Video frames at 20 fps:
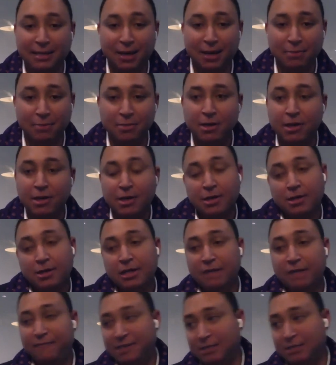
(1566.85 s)
income.
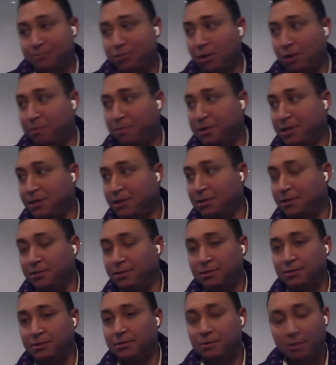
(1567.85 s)
If there's a
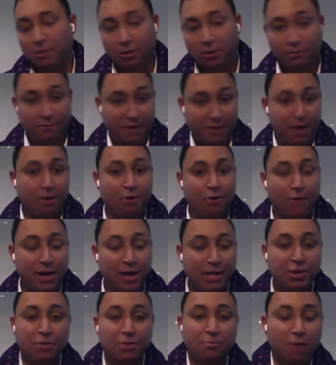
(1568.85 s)
property there
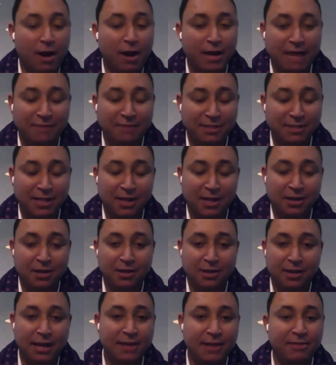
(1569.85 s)
already, you might have a tenant
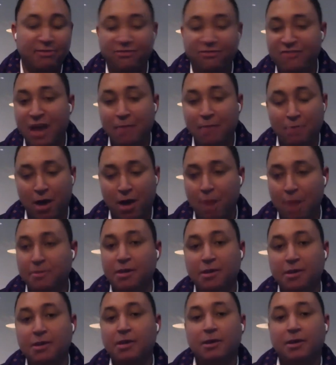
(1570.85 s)
in there, and they might
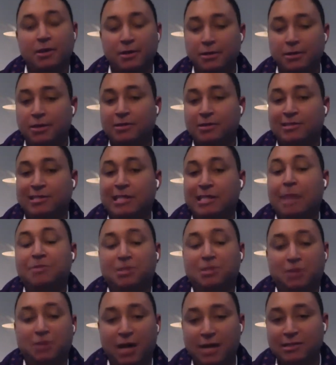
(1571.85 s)
be, you know,
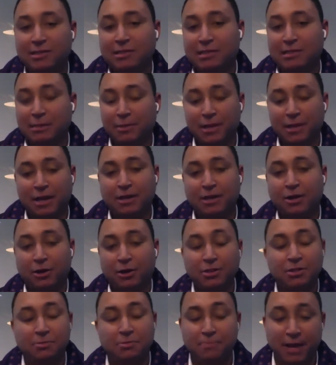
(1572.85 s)
subsidising some of that
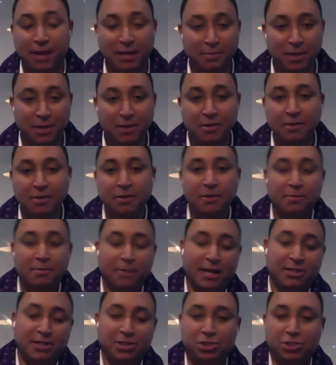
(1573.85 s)
cost, maybe. Mm-hmm.
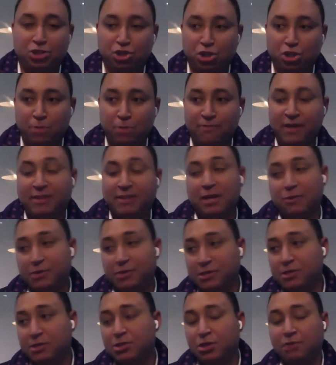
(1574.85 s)
But let's just assume that there
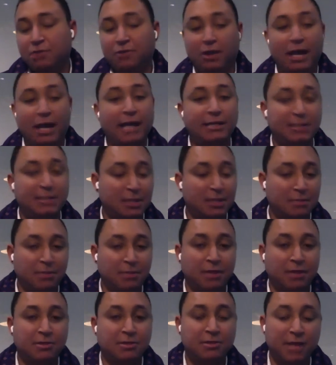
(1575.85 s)
isn't. So you've got eighteen
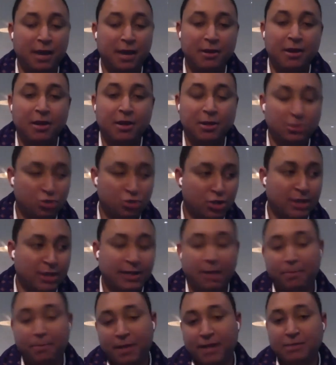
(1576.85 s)
months there trying to
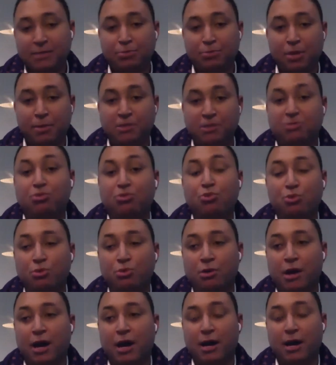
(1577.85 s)
get plans and permits
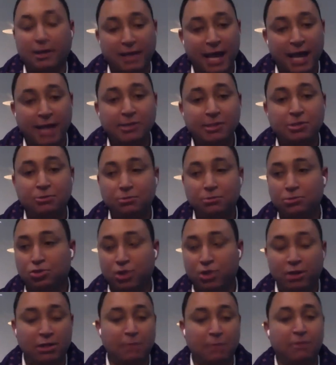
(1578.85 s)
through uh, council
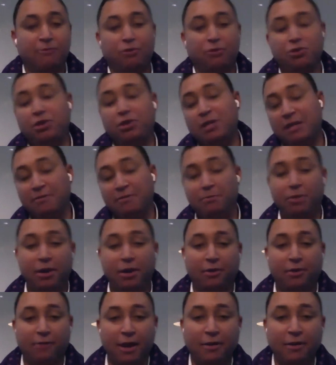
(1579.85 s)
generally before you can even
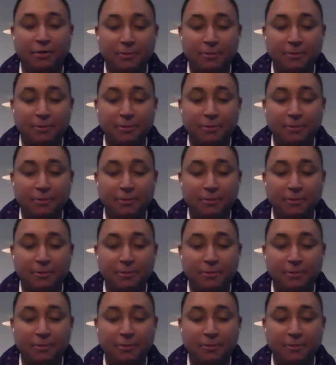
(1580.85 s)
break ground.